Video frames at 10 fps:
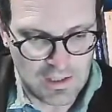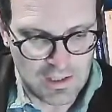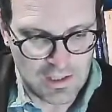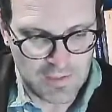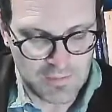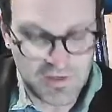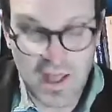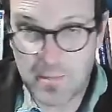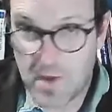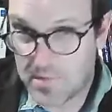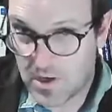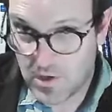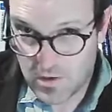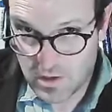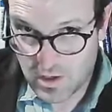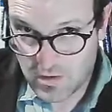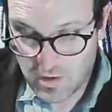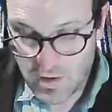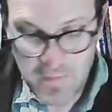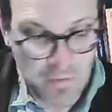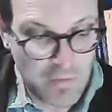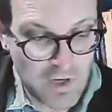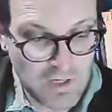that might be a memory